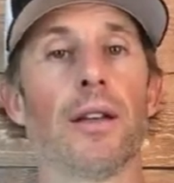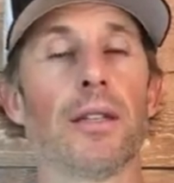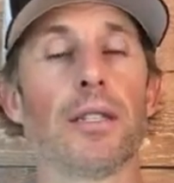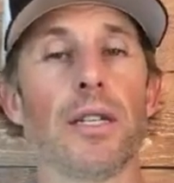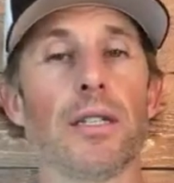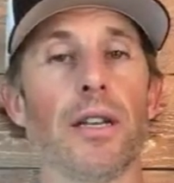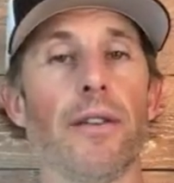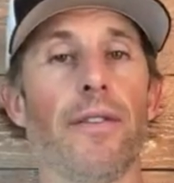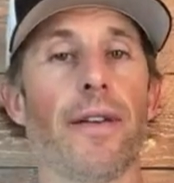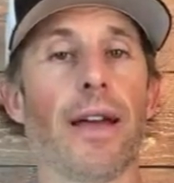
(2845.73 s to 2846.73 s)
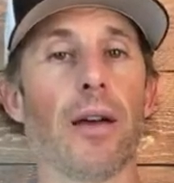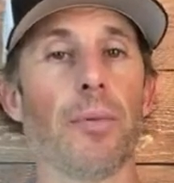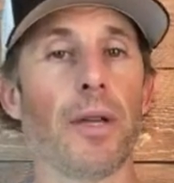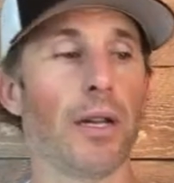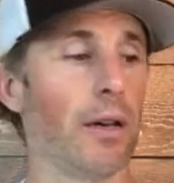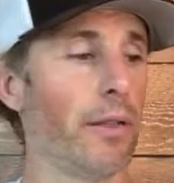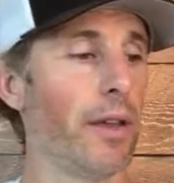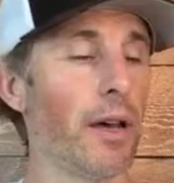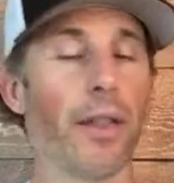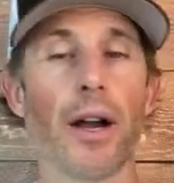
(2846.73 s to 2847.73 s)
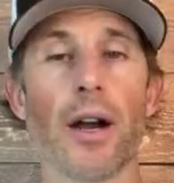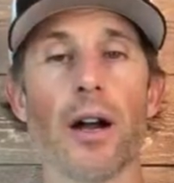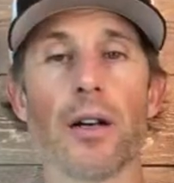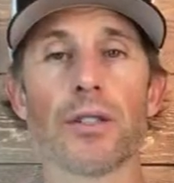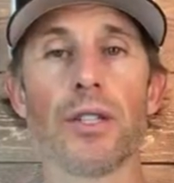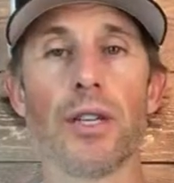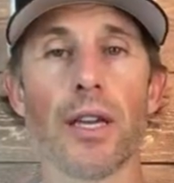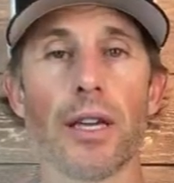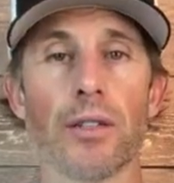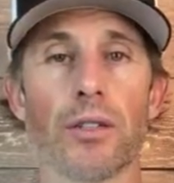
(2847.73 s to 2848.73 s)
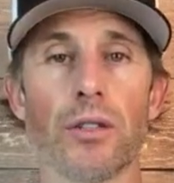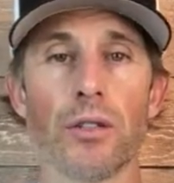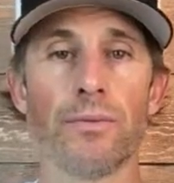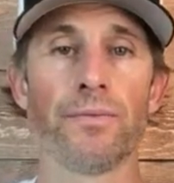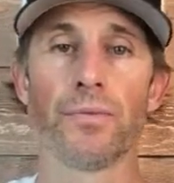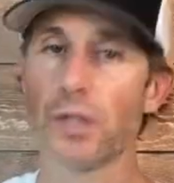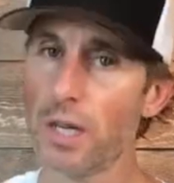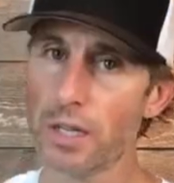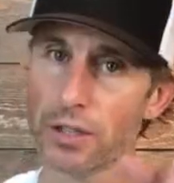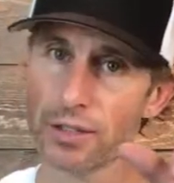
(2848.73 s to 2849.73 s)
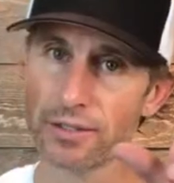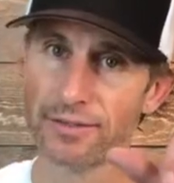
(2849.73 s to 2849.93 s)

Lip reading: Stay safe, happy, and healthy out there. I'll see you again soon. Cheers.